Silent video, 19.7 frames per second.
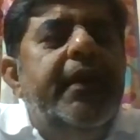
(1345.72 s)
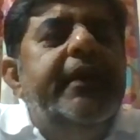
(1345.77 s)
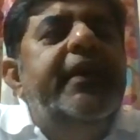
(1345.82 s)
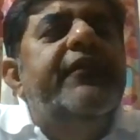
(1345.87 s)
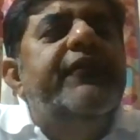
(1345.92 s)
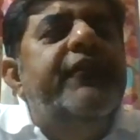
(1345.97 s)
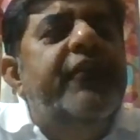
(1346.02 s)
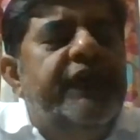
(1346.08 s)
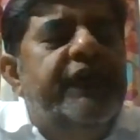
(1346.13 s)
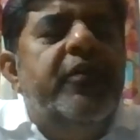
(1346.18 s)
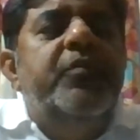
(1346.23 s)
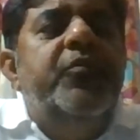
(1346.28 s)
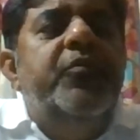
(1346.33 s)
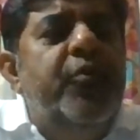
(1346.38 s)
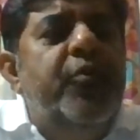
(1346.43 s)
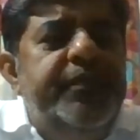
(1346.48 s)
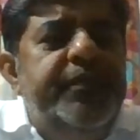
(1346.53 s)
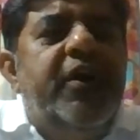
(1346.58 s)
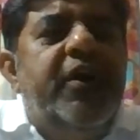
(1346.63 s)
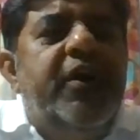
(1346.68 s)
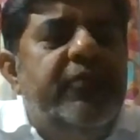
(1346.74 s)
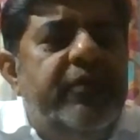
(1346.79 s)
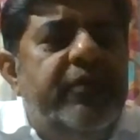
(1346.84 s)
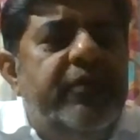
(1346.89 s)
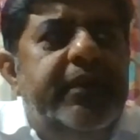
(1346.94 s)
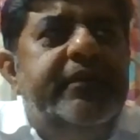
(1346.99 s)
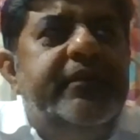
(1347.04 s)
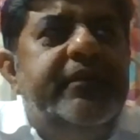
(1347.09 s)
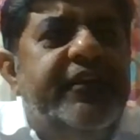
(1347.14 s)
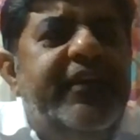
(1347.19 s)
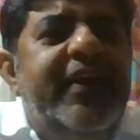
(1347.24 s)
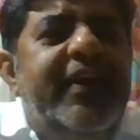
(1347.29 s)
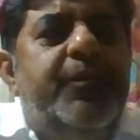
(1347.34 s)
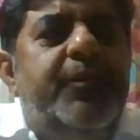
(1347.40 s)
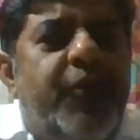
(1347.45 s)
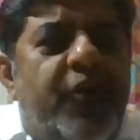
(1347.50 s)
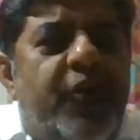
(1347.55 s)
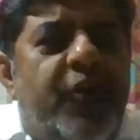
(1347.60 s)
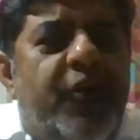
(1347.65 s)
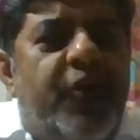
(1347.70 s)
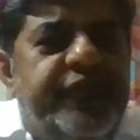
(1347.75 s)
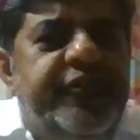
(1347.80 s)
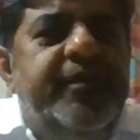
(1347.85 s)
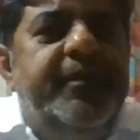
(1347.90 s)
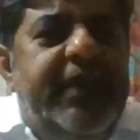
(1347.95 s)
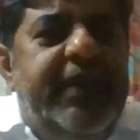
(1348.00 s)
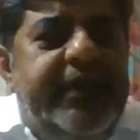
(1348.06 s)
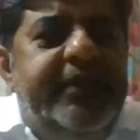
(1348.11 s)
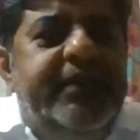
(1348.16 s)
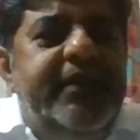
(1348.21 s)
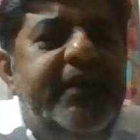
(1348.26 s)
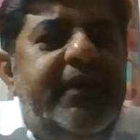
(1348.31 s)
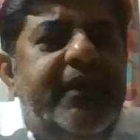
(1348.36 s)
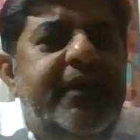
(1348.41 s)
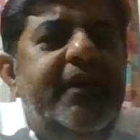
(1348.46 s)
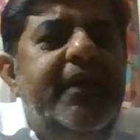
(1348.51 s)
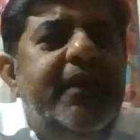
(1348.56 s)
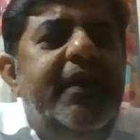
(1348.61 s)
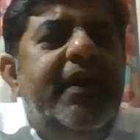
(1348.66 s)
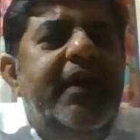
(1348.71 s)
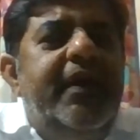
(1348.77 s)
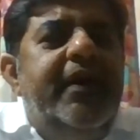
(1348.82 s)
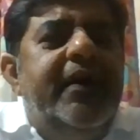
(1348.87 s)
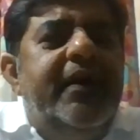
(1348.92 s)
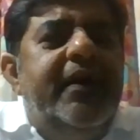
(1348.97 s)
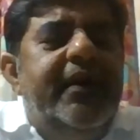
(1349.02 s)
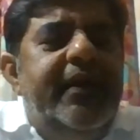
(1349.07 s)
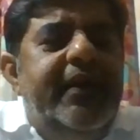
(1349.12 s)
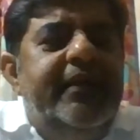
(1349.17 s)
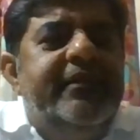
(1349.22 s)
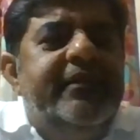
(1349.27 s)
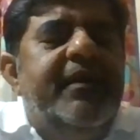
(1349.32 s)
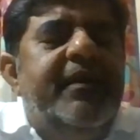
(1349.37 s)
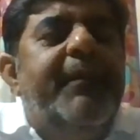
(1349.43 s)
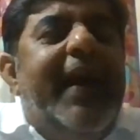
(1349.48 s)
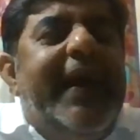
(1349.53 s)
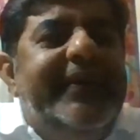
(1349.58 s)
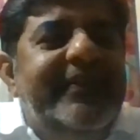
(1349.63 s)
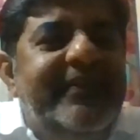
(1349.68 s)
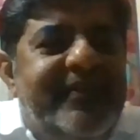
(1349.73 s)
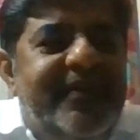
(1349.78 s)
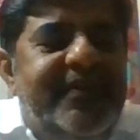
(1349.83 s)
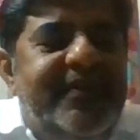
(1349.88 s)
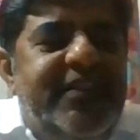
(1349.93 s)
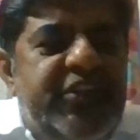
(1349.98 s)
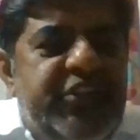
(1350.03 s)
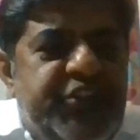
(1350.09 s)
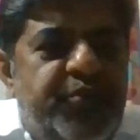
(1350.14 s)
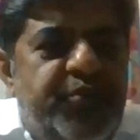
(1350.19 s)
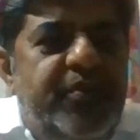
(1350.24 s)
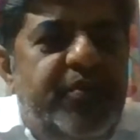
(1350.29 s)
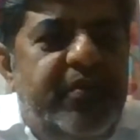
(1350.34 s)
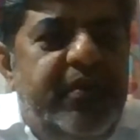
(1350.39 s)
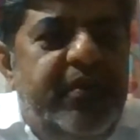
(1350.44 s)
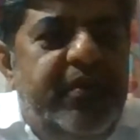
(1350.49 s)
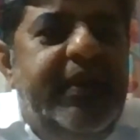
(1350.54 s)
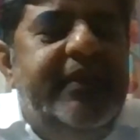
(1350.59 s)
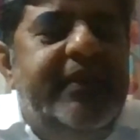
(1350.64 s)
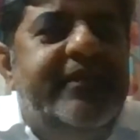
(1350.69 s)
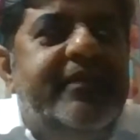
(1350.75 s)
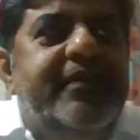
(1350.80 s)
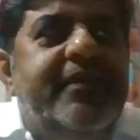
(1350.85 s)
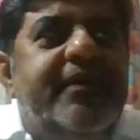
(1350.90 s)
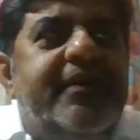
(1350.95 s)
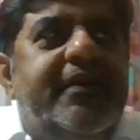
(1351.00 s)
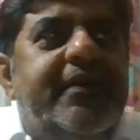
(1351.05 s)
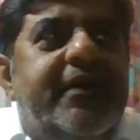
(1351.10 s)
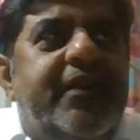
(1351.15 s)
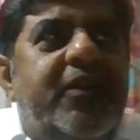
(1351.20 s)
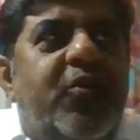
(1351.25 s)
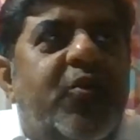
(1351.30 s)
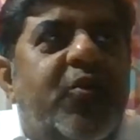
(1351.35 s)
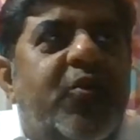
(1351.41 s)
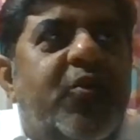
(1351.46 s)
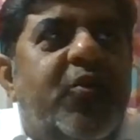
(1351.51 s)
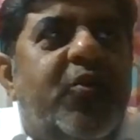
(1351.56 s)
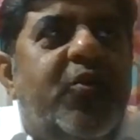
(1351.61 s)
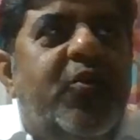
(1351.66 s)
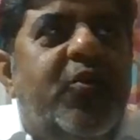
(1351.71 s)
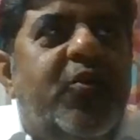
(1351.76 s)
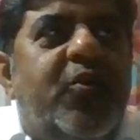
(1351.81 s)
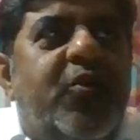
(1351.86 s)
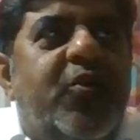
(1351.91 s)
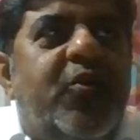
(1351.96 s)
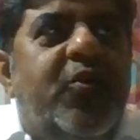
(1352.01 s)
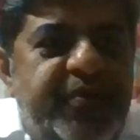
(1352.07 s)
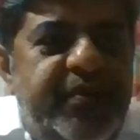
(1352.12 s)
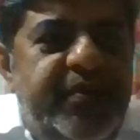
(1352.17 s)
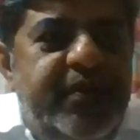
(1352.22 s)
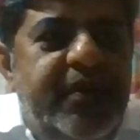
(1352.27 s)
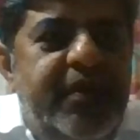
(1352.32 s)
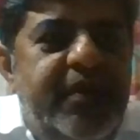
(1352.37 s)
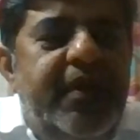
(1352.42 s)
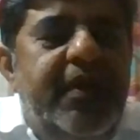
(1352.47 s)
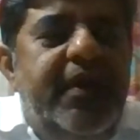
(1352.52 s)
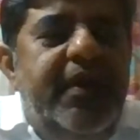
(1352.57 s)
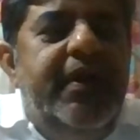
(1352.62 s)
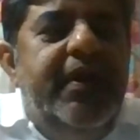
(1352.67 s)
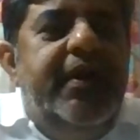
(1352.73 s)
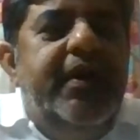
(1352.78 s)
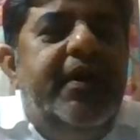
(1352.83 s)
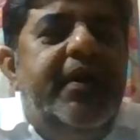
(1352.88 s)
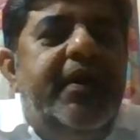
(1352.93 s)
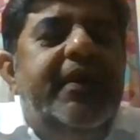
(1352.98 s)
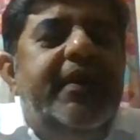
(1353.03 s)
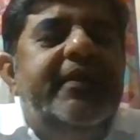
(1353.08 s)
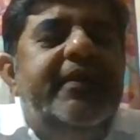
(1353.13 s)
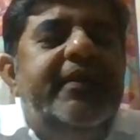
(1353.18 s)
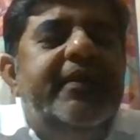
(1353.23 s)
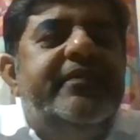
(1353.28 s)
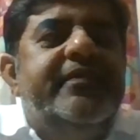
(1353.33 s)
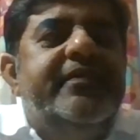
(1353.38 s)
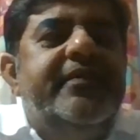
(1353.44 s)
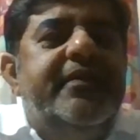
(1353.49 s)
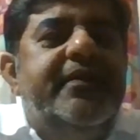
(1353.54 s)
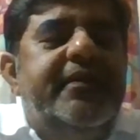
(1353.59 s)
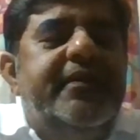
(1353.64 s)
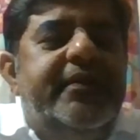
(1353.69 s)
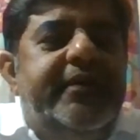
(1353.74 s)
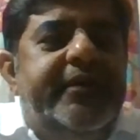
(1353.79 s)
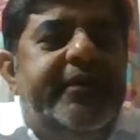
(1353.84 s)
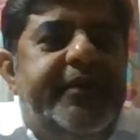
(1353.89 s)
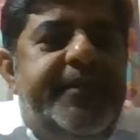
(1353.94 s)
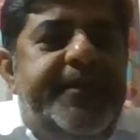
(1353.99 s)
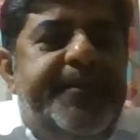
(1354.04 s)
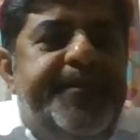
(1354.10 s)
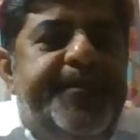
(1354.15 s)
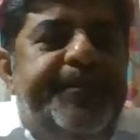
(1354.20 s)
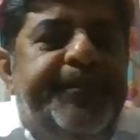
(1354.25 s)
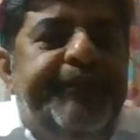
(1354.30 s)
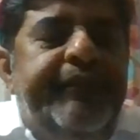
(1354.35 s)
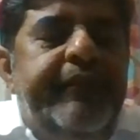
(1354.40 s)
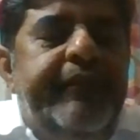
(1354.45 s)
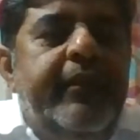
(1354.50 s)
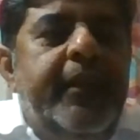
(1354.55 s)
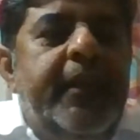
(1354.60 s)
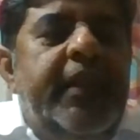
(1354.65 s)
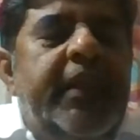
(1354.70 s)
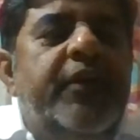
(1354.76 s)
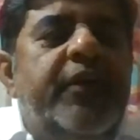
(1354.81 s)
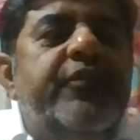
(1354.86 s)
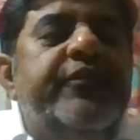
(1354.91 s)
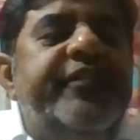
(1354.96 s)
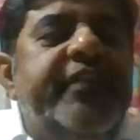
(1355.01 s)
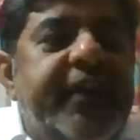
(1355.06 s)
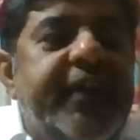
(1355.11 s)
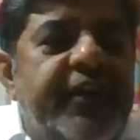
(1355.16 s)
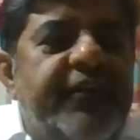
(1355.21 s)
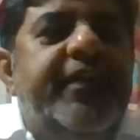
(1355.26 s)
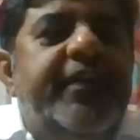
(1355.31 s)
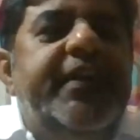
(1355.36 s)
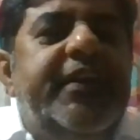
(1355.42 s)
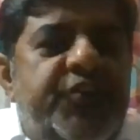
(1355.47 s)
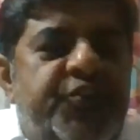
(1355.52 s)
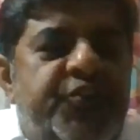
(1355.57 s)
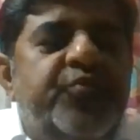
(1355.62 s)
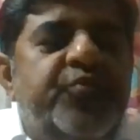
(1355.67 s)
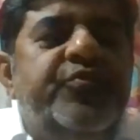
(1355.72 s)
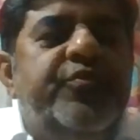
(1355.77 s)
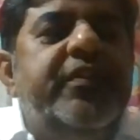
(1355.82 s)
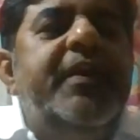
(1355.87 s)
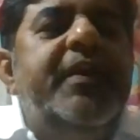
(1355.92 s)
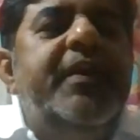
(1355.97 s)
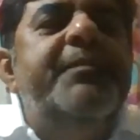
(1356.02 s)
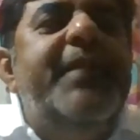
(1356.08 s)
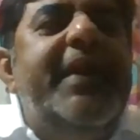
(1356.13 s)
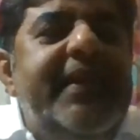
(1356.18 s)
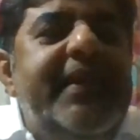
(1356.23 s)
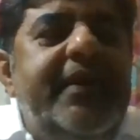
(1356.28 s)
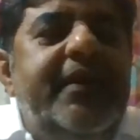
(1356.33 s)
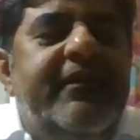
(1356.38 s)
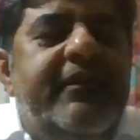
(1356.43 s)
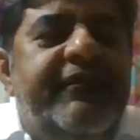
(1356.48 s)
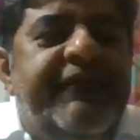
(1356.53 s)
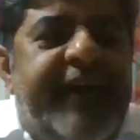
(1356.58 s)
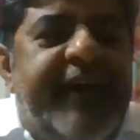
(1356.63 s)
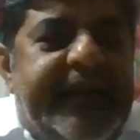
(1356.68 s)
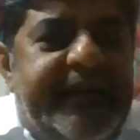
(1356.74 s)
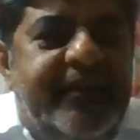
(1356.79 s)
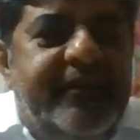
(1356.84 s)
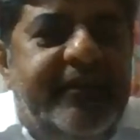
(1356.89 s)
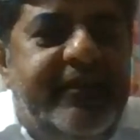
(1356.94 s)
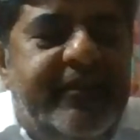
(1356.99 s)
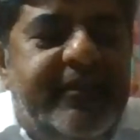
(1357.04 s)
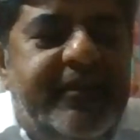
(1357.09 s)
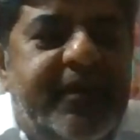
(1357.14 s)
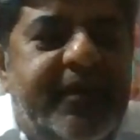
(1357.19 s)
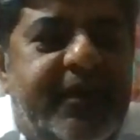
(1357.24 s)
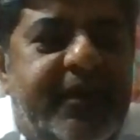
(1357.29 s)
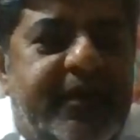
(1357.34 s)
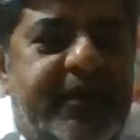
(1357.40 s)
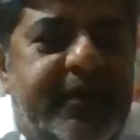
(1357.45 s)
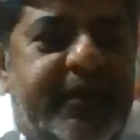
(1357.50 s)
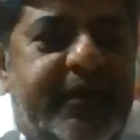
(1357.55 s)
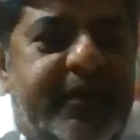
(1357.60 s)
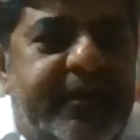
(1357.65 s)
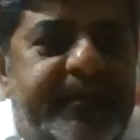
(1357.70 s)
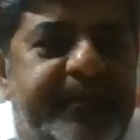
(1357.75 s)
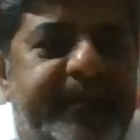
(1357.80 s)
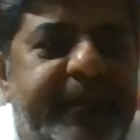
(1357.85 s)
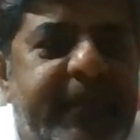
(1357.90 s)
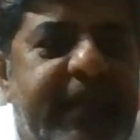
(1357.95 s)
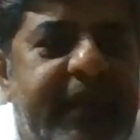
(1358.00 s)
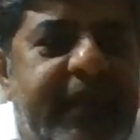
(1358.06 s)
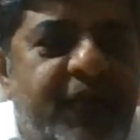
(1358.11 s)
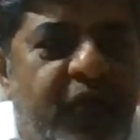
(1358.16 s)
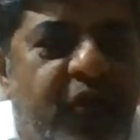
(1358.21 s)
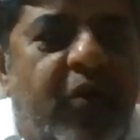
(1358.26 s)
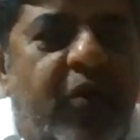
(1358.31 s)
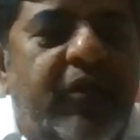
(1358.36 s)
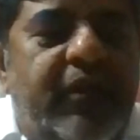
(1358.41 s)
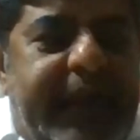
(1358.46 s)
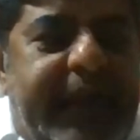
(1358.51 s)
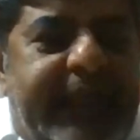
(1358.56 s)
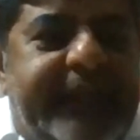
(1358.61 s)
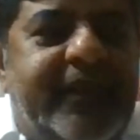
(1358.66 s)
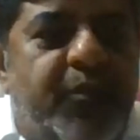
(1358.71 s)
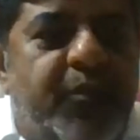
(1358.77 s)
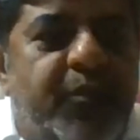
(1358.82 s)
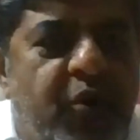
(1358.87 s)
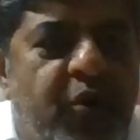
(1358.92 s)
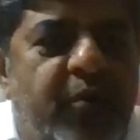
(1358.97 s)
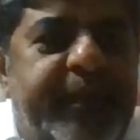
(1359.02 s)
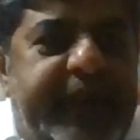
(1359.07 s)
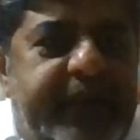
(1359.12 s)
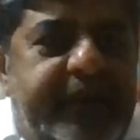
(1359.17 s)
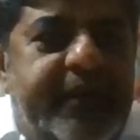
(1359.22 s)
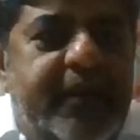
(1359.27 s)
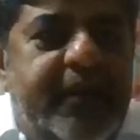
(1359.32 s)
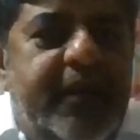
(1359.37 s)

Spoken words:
Yeah, work from hometown is a real possibility. It's a mindset issue. It's a logistics issue. It's security issue. So there are many factors involved at the moment.